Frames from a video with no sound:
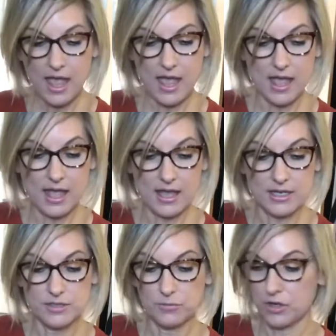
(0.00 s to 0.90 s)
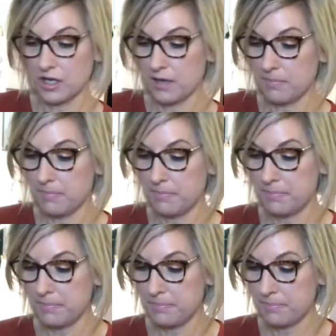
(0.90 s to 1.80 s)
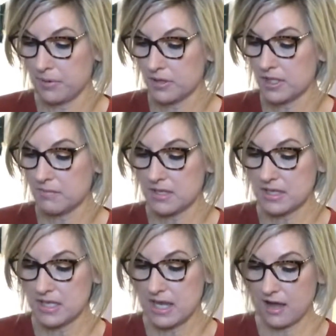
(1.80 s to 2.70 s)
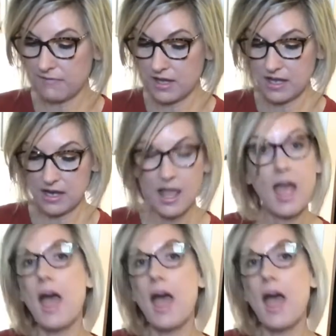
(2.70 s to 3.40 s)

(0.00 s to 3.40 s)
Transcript: And we're gonna put them in the oven